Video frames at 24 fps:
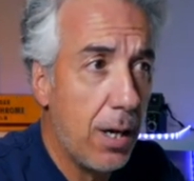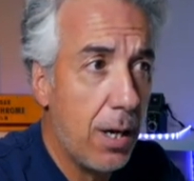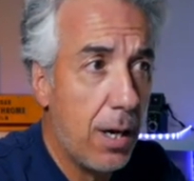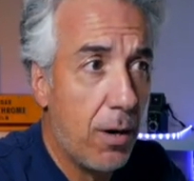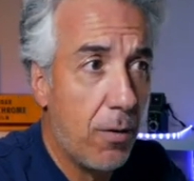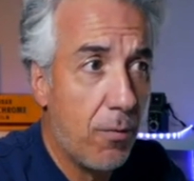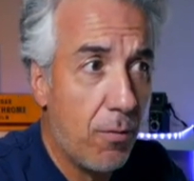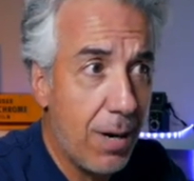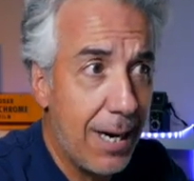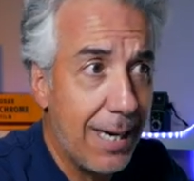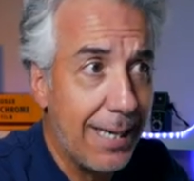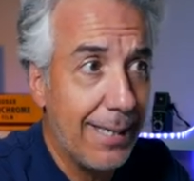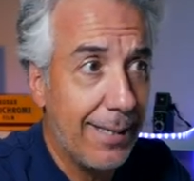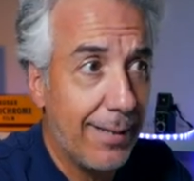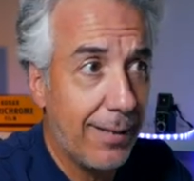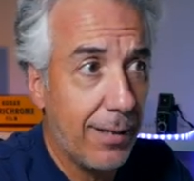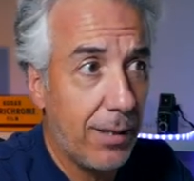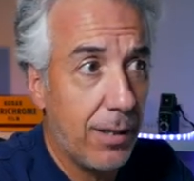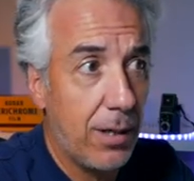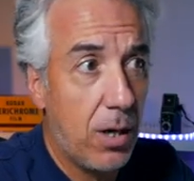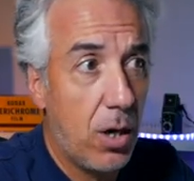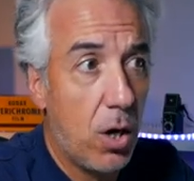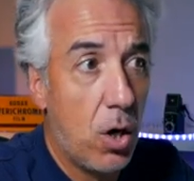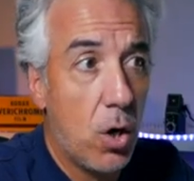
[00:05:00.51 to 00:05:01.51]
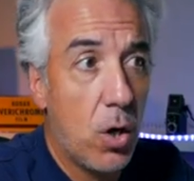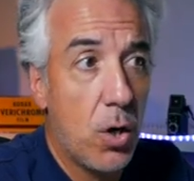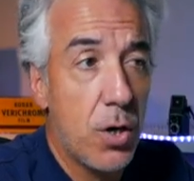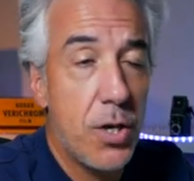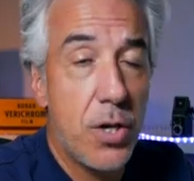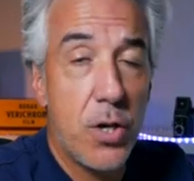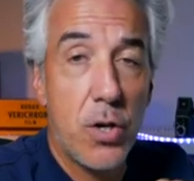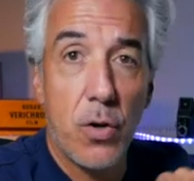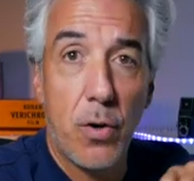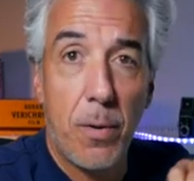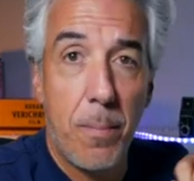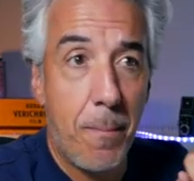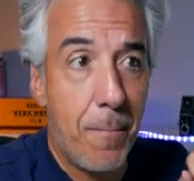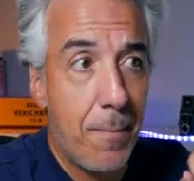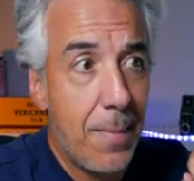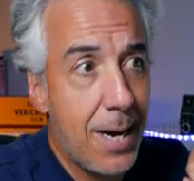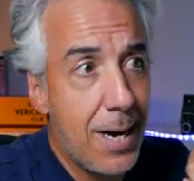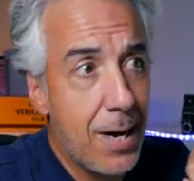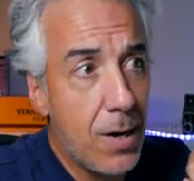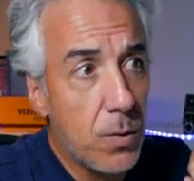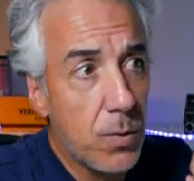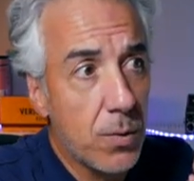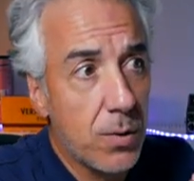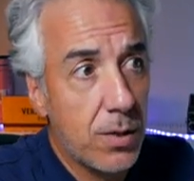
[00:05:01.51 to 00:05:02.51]
right on your
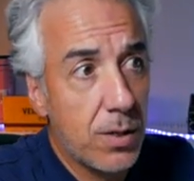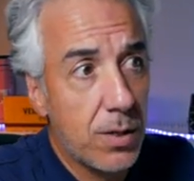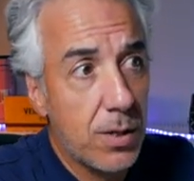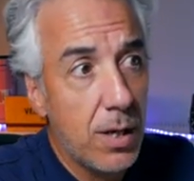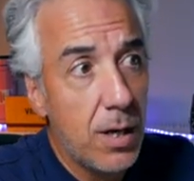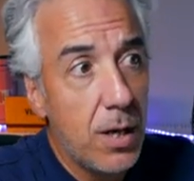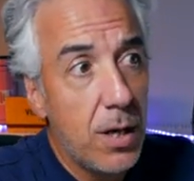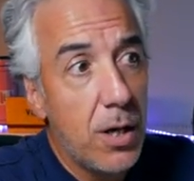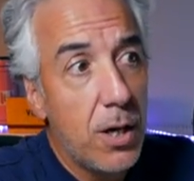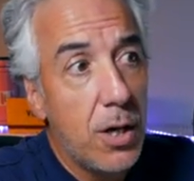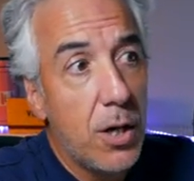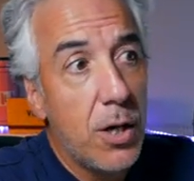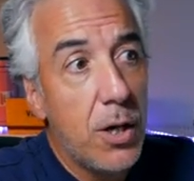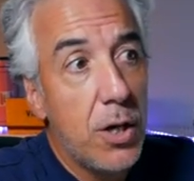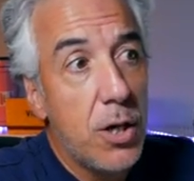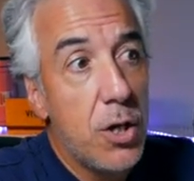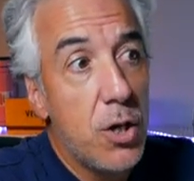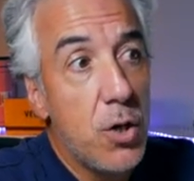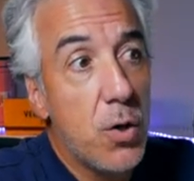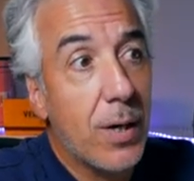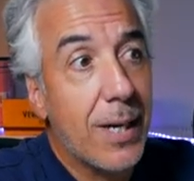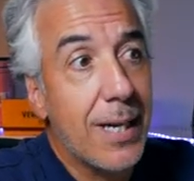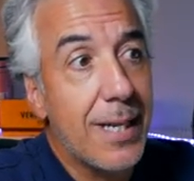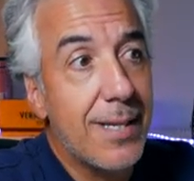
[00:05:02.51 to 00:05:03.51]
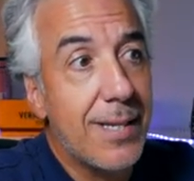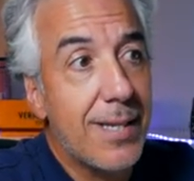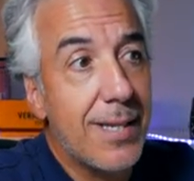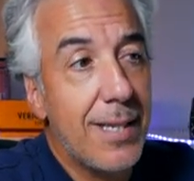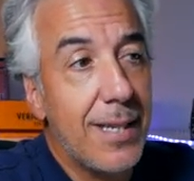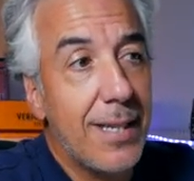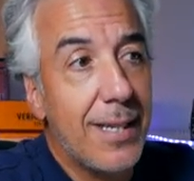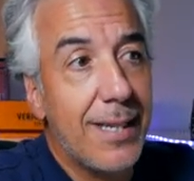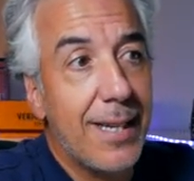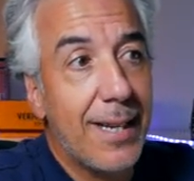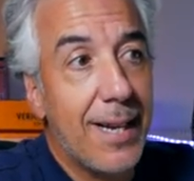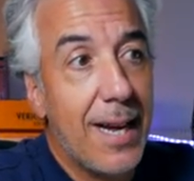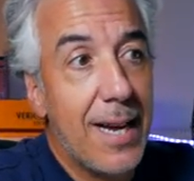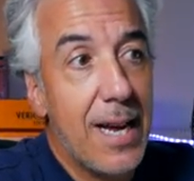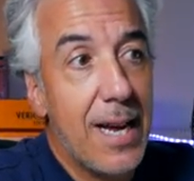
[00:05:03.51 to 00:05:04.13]
mouse, you can see that I